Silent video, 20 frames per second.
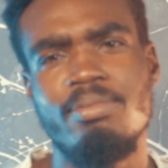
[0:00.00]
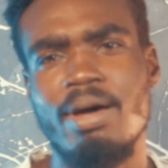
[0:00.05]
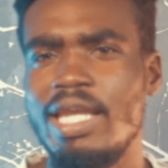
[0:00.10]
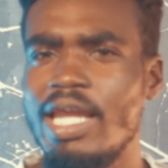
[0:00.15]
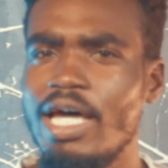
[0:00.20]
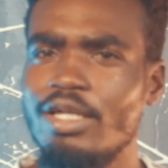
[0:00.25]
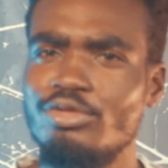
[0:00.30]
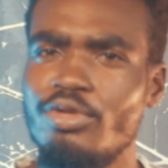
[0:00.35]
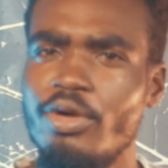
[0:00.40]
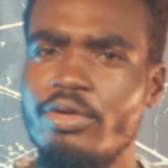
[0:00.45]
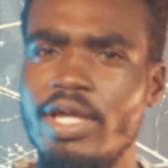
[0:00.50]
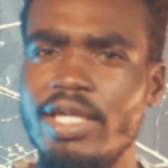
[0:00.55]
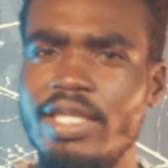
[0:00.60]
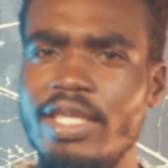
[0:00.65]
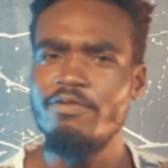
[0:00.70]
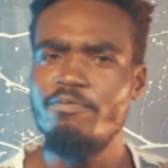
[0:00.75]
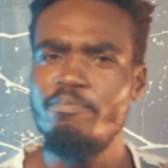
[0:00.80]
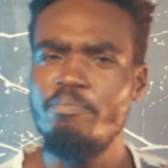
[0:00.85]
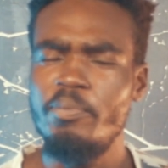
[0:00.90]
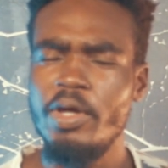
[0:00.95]
But that story they
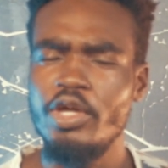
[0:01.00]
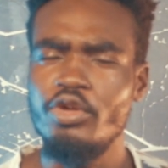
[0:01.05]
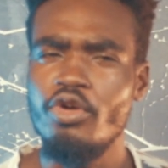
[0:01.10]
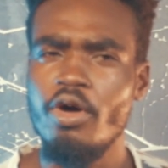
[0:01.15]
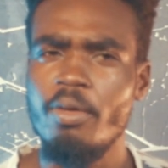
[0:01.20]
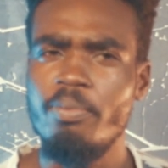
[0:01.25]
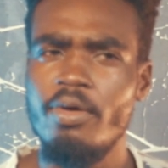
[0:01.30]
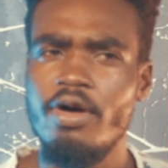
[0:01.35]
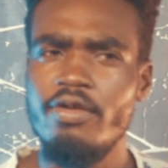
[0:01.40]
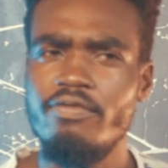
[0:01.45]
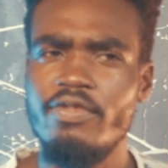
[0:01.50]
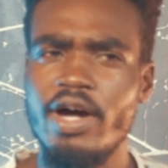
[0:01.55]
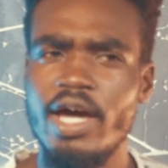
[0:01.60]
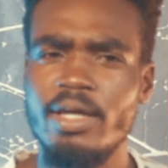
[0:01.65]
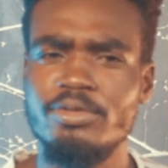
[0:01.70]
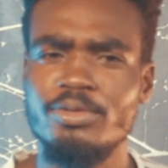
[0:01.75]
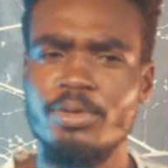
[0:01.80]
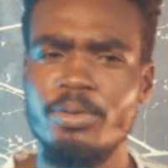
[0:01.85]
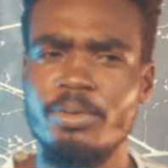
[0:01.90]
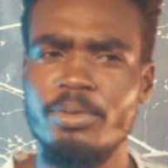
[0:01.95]
give pig your palm
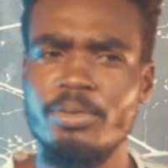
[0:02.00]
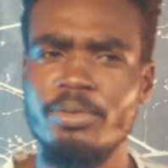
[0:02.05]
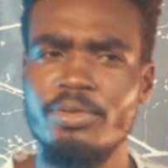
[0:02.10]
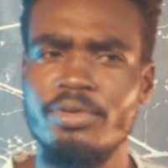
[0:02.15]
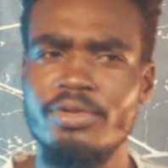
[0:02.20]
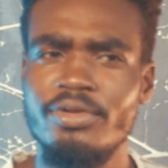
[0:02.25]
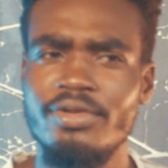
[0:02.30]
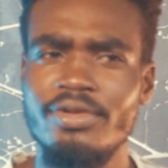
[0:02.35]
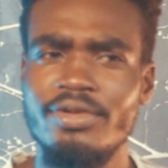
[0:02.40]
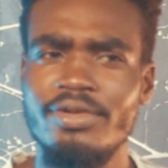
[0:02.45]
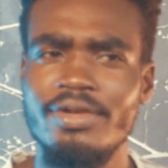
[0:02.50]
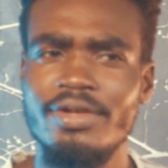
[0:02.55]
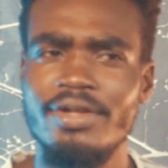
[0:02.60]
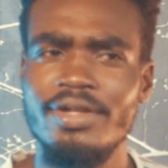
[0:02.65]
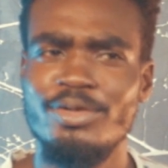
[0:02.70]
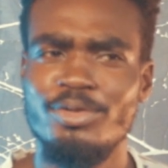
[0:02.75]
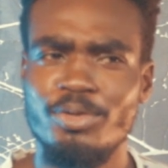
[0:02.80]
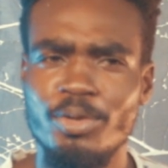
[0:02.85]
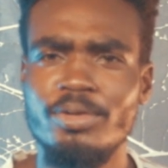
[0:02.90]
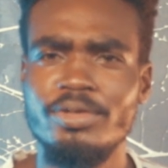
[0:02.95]
vibes. So
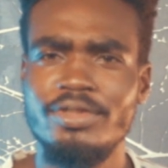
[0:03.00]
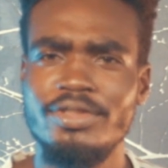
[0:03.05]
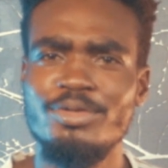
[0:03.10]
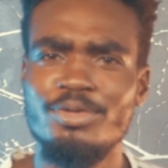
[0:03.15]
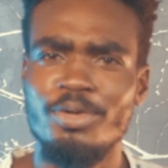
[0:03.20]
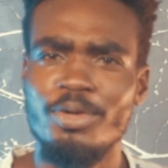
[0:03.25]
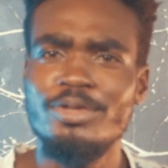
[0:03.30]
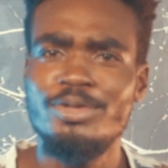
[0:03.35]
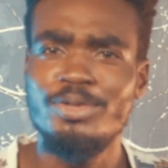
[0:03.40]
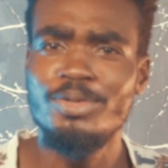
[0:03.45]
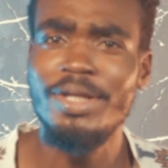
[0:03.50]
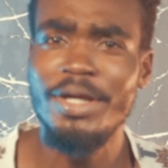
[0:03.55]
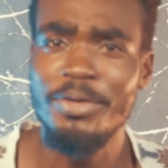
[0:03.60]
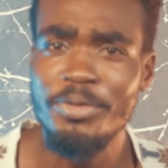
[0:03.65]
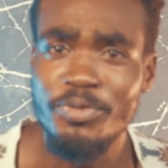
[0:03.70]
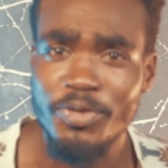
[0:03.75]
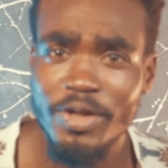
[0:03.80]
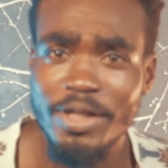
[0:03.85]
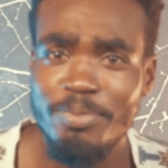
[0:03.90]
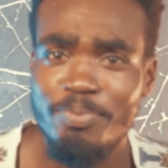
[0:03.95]
those who they
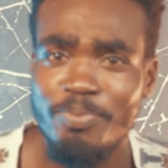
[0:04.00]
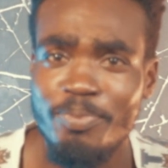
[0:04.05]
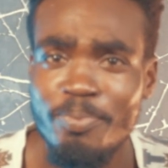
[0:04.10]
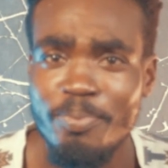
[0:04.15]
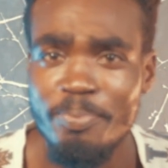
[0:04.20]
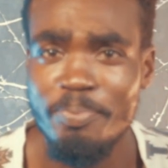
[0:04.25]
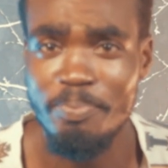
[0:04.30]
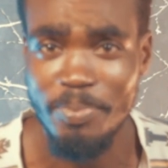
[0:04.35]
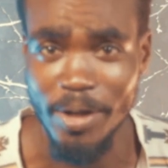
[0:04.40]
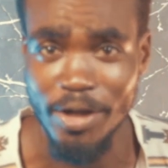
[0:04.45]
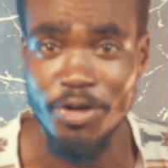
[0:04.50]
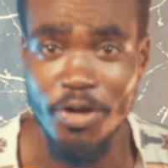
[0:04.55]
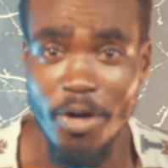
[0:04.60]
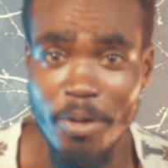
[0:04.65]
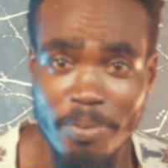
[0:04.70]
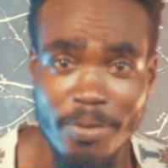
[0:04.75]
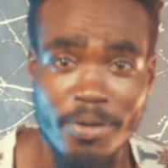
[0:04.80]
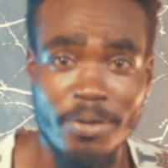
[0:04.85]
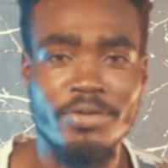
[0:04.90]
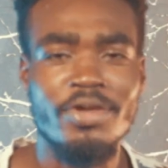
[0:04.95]
read pig
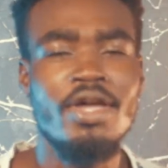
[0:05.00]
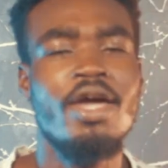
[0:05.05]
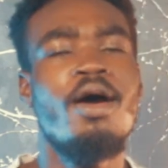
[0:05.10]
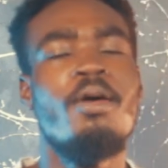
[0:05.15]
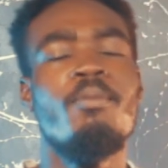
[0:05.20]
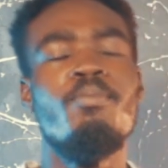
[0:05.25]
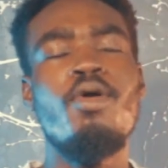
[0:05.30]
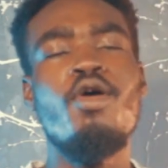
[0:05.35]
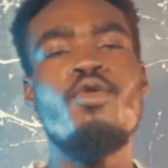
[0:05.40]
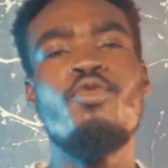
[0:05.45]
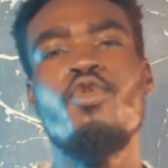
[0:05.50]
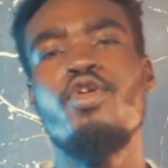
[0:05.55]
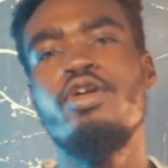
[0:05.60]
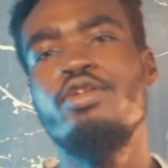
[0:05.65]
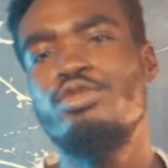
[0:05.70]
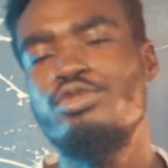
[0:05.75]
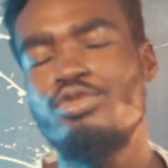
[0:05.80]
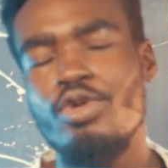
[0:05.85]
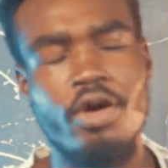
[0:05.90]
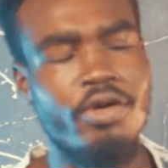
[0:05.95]
your palm. Bongo
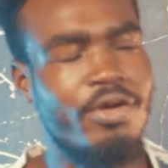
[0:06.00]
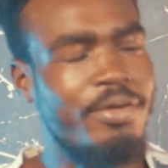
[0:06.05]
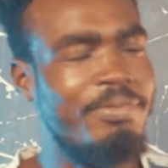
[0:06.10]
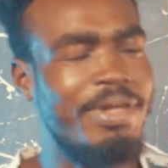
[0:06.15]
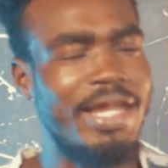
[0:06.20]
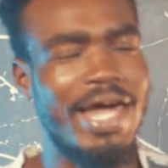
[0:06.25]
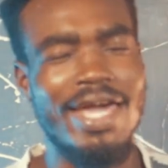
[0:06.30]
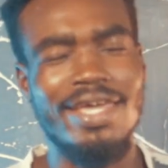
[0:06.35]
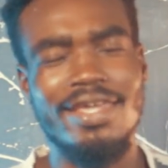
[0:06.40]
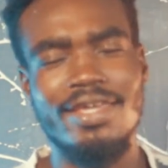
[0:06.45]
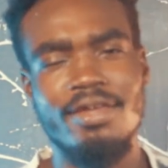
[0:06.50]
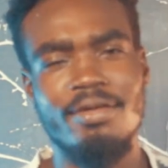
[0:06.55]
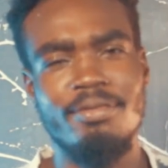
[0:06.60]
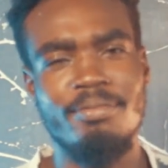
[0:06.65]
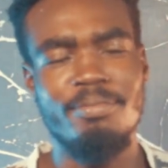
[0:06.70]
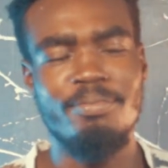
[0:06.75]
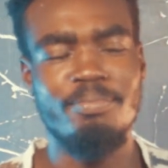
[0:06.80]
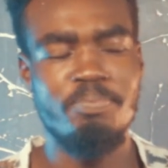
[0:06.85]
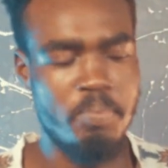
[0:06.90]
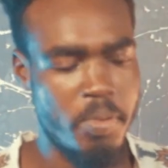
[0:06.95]
in story be like
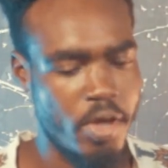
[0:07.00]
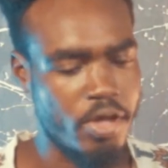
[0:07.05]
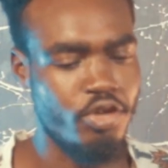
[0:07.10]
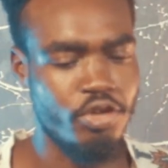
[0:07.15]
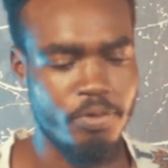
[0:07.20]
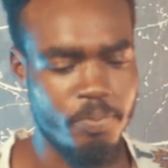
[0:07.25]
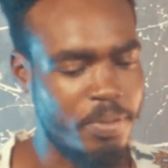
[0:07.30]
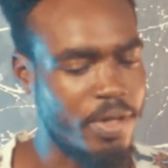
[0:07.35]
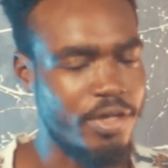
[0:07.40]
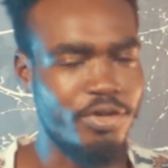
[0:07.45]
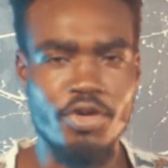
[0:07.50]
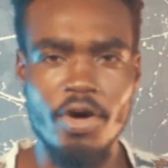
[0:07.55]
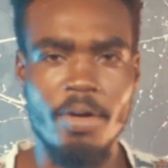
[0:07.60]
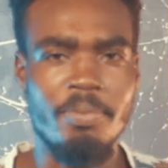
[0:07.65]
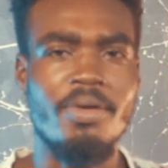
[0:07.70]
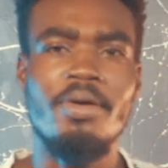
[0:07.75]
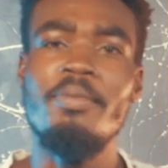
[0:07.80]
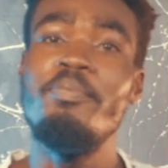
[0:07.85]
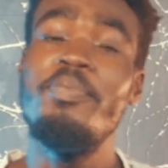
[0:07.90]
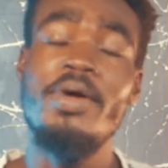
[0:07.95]
pig
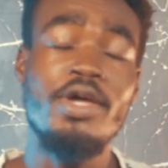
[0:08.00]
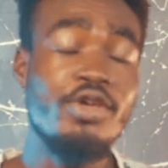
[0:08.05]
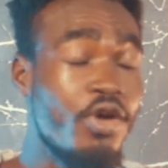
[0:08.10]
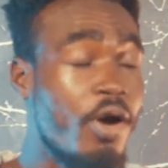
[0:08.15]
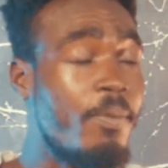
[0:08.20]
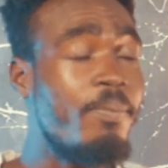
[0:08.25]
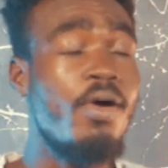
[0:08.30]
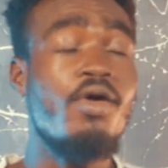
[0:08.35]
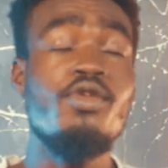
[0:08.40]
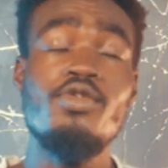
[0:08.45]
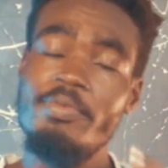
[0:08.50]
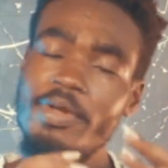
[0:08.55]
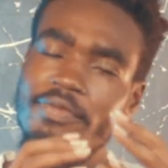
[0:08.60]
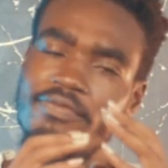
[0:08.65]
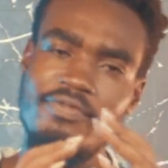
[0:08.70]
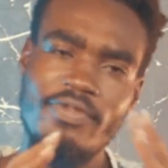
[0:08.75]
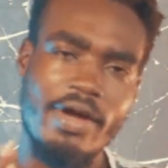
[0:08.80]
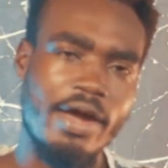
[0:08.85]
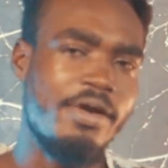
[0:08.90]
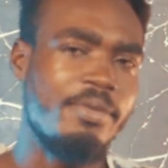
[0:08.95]
your palm. Pig your palm will be
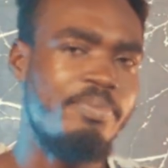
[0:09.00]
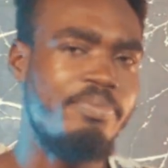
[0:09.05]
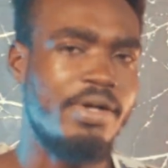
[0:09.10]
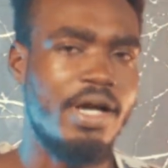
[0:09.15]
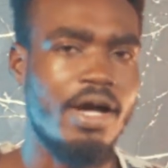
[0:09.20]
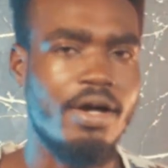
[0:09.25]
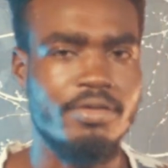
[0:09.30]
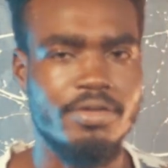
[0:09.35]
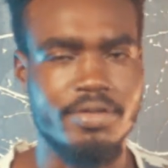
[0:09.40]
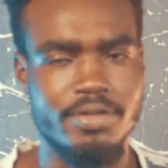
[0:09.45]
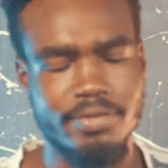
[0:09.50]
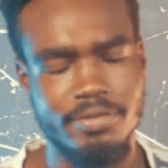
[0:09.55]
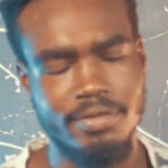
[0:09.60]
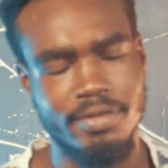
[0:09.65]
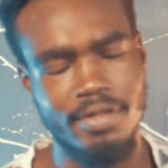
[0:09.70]
very proud.